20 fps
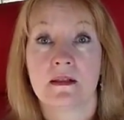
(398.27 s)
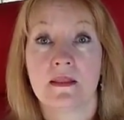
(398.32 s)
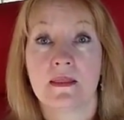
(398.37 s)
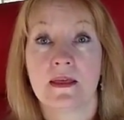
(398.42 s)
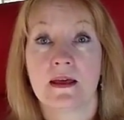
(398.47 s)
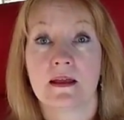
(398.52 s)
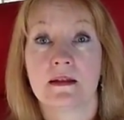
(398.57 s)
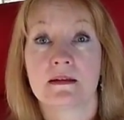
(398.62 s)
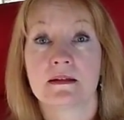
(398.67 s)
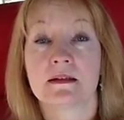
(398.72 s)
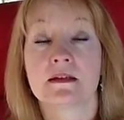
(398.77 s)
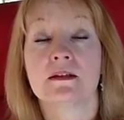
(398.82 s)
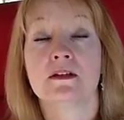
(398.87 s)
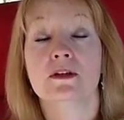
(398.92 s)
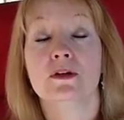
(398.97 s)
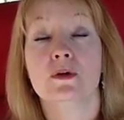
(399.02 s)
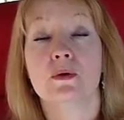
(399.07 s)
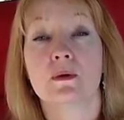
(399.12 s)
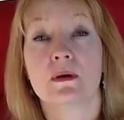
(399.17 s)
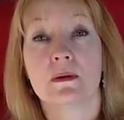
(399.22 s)
that
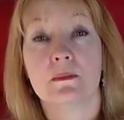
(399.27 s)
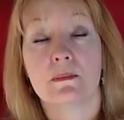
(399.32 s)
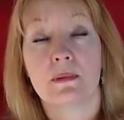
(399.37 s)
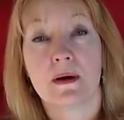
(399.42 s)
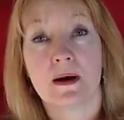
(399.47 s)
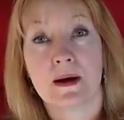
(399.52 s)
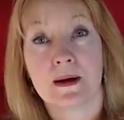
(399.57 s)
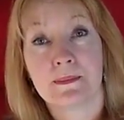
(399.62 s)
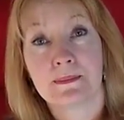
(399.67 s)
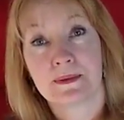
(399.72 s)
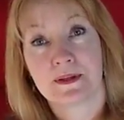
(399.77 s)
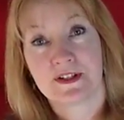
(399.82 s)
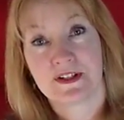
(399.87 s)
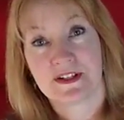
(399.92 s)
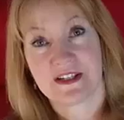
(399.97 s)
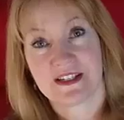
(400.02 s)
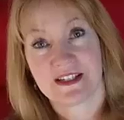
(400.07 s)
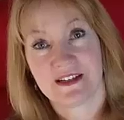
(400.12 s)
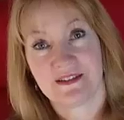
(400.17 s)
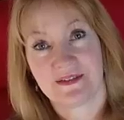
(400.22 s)
you can publish
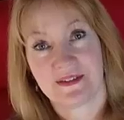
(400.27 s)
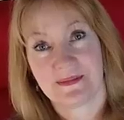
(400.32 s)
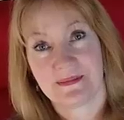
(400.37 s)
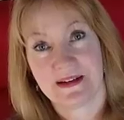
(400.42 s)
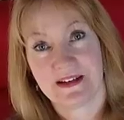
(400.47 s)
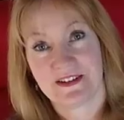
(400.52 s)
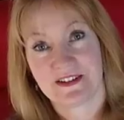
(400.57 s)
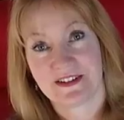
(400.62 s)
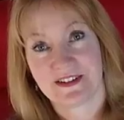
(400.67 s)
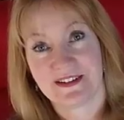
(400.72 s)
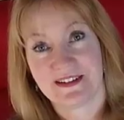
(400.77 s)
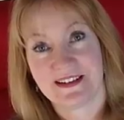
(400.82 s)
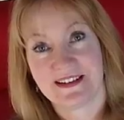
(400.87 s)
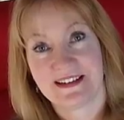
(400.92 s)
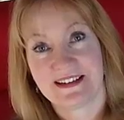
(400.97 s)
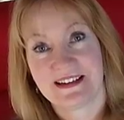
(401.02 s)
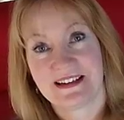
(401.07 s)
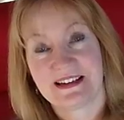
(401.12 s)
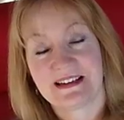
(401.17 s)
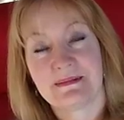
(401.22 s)
this information,
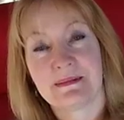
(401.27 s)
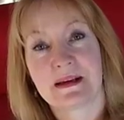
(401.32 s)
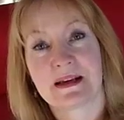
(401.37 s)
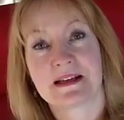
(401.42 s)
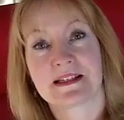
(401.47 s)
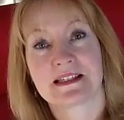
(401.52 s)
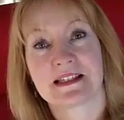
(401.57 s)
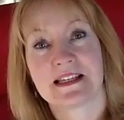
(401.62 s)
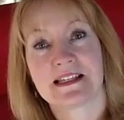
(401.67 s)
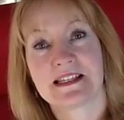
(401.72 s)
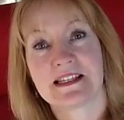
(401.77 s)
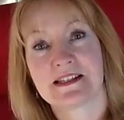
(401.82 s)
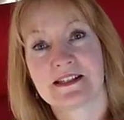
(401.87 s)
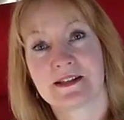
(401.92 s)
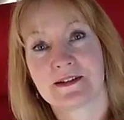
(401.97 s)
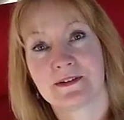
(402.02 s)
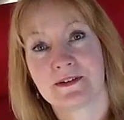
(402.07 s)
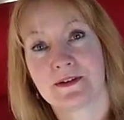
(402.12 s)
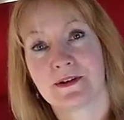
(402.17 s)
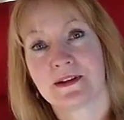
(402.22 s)
because lessons
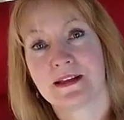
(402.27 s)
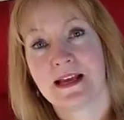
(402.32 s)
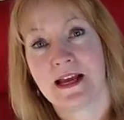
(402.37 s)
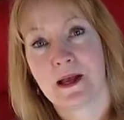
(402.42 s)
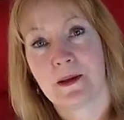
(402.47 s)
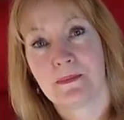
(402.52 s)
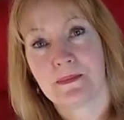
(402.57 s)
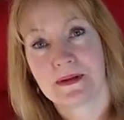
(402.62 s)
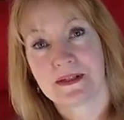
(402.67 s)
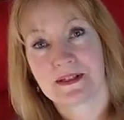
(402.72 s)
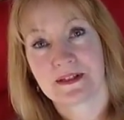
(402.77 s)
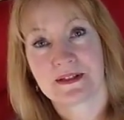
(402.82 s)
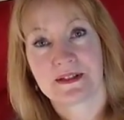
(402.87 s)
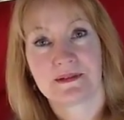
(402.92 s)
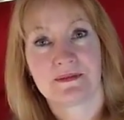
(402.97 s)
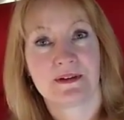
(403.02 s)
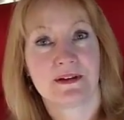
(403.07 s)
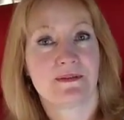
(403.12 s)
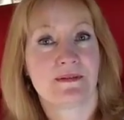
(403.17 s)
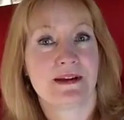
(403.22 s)
learned only help us
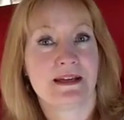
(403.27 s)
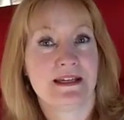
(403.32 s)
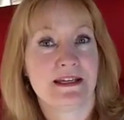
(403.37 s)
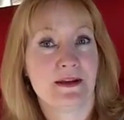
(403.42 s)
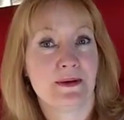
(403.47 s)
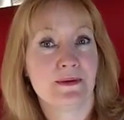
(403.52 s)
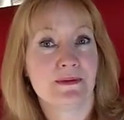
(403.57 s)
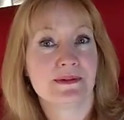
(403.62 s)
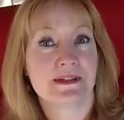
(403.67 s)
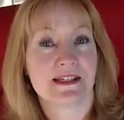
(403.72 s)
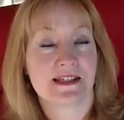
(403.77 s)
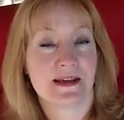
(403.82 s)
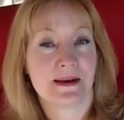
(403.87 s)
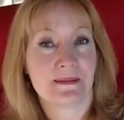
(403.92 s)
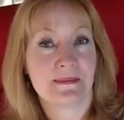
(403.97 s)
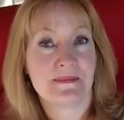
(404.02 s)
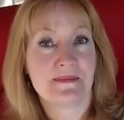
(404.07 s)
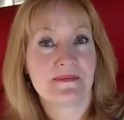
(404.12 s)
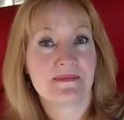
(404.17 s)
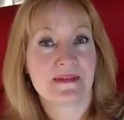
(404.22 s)
when we use
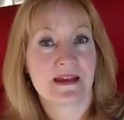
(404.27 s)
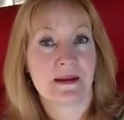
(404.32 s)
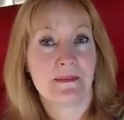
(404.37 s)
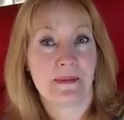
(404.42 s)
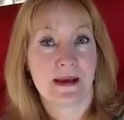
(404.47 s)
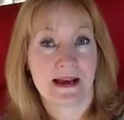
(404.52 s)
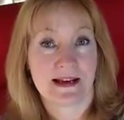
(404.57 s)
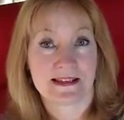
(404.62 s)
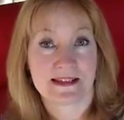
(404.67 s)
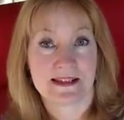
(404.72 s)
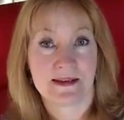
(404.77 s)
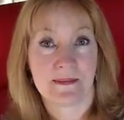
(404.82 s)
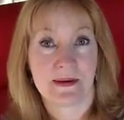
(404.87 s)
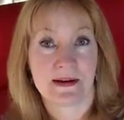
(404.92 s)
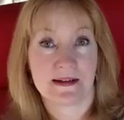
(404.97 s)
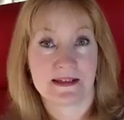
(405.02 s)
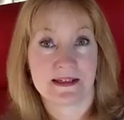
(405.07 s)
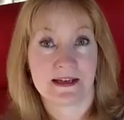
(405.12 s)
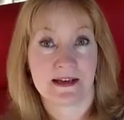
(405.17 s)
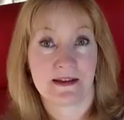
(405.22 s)
them and pass them
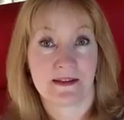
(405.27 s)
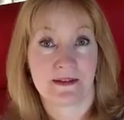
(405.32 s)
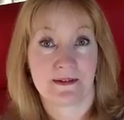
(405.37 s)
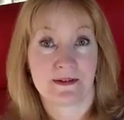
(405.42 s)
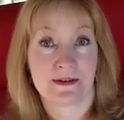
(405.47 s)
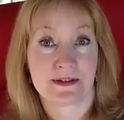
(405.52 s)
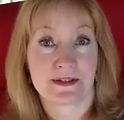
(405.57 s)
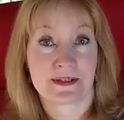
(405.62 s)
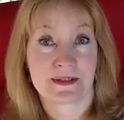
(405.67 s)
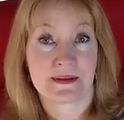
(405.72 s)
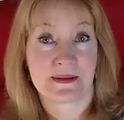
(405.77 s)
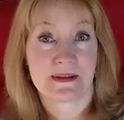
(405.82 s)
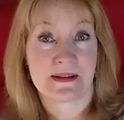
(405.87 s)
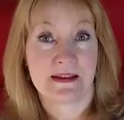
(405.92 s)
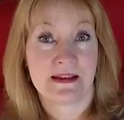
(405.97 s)
on to others.